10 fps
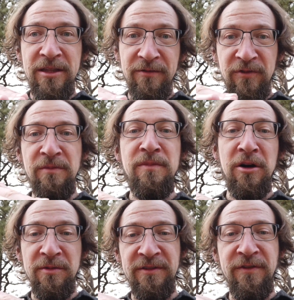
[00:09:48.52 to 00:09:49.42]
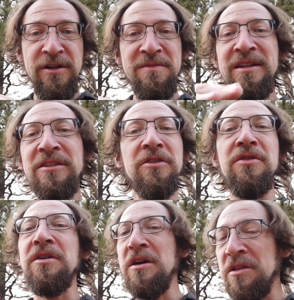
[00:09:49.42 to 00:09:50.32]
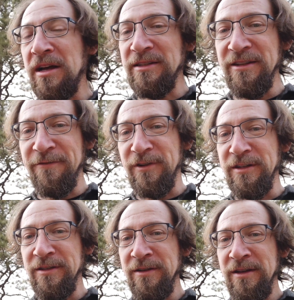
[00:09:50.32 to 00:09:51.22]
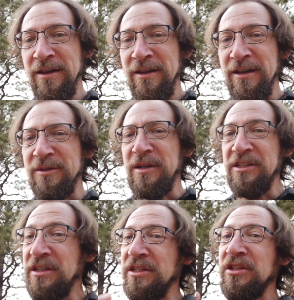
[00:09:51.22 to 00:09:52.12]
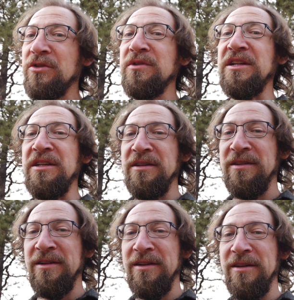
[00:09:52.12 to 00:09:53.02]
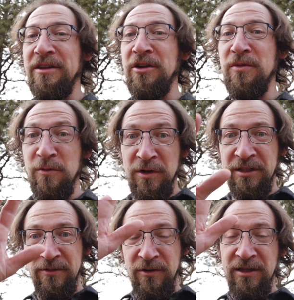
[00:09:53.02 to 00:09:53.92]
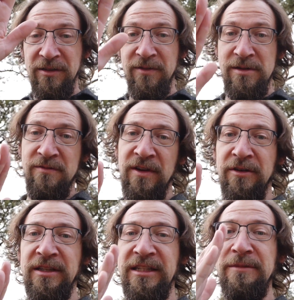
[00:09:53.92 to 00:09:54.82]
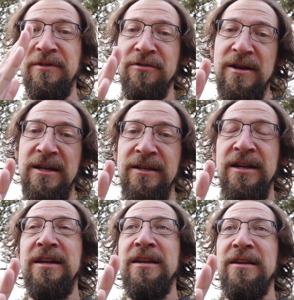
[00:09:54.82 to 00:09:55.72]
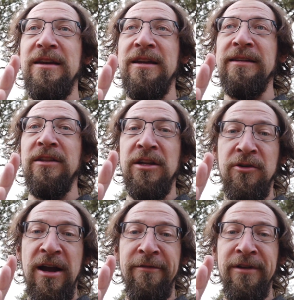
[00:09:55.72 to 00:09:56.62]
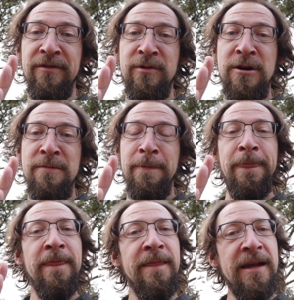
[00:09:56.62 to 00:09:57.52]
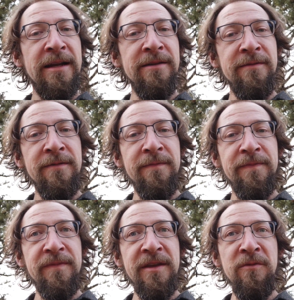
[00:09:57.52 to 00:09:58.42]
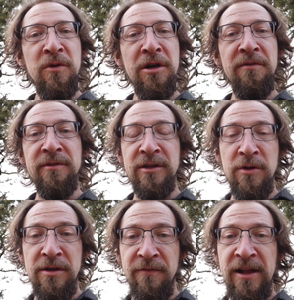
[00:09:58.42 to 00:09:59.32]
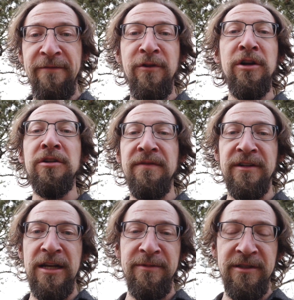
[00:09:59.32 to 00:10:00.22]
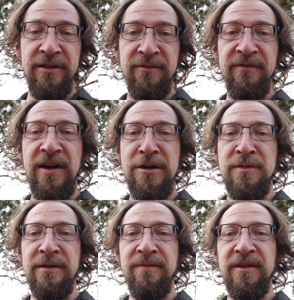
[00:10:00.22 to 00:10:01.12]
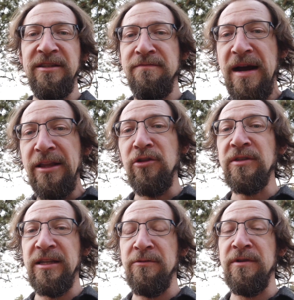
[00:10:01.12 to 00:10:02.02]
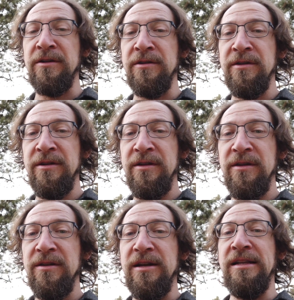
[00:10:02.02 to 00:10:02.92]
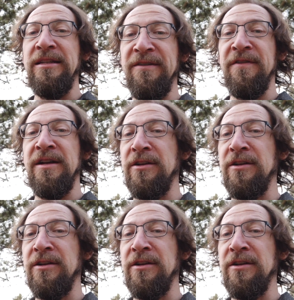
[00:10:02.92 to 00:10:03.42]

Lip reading: the front part of its foot, it's going to look a lot different, especially in scree, where it's a very steep terrain and a lot of gravel everywhere, than it would if it was going flat-footed on different types of environment. Because if mine looks that weird and different